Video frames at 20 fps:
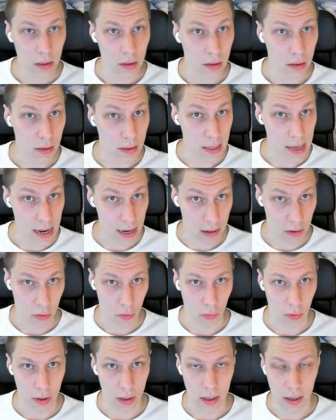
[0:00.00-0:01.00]

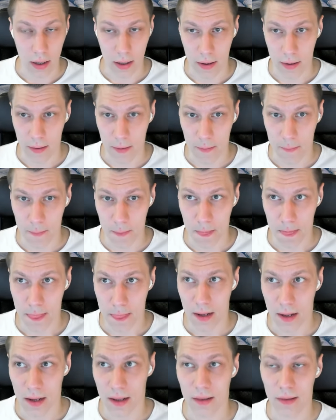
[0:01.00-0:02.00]
Now,
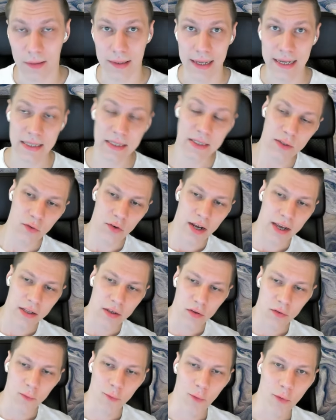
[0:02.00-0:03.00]
let's try
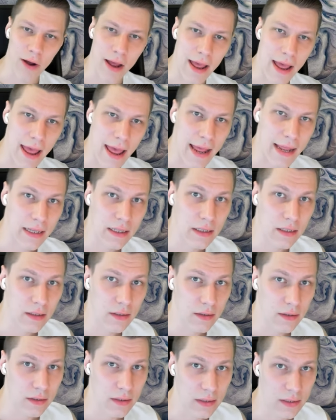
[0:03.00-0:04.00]
to add
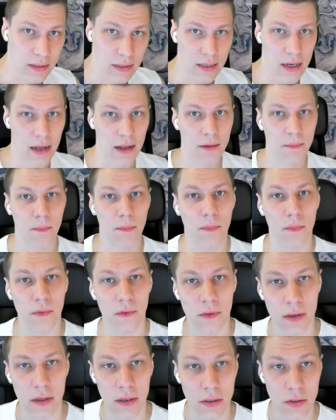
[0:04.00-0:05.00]
some
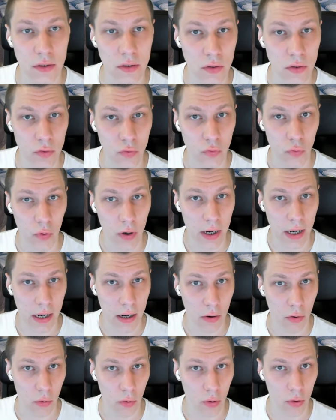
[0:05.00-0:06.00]
things to
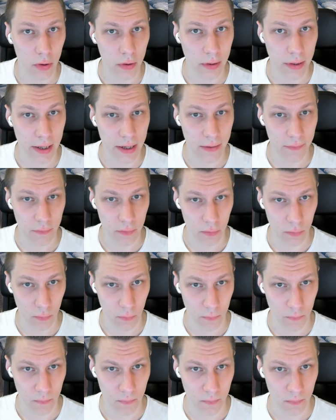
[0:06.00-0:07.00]
our
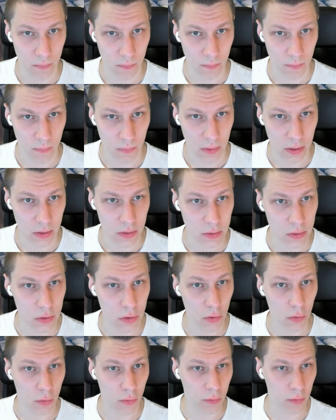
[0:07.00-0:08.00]
LiveView.
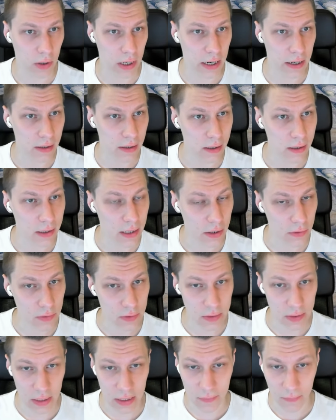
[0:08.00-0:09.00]
So currently in our
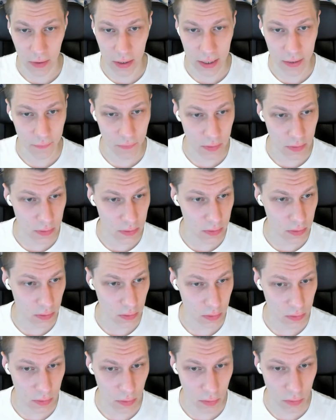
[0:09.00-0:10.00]
state, we have this
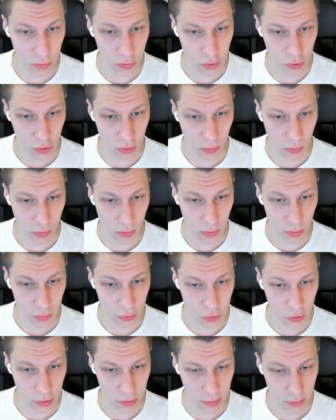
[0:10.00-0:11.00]
search
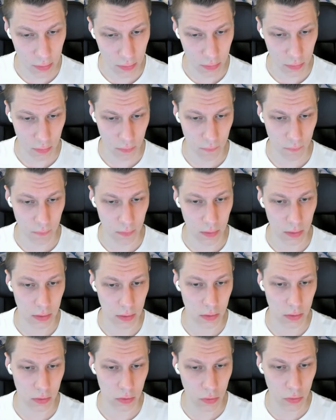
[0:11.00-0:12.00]
logic. We
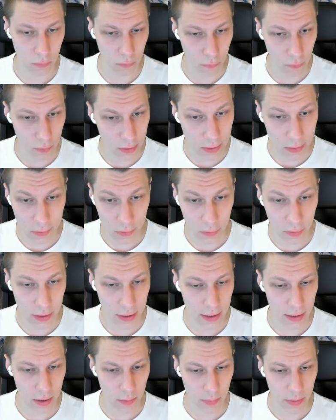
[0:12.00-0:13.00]
really don't
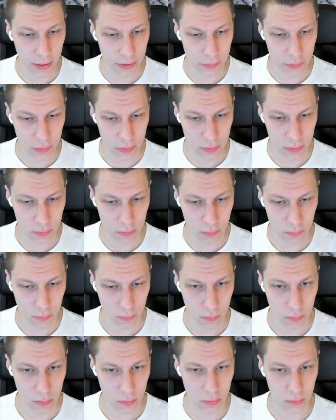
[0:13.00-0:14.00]
care about it,
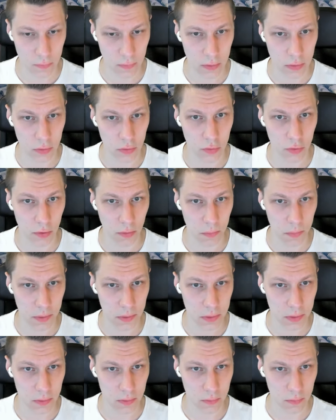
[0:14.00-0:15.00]
so we can drop
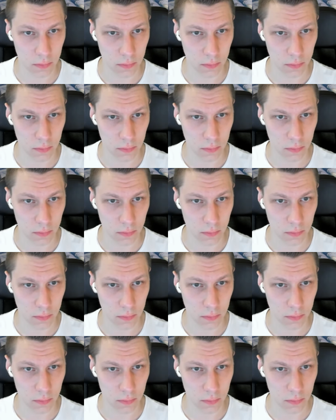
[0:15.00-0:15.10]
it.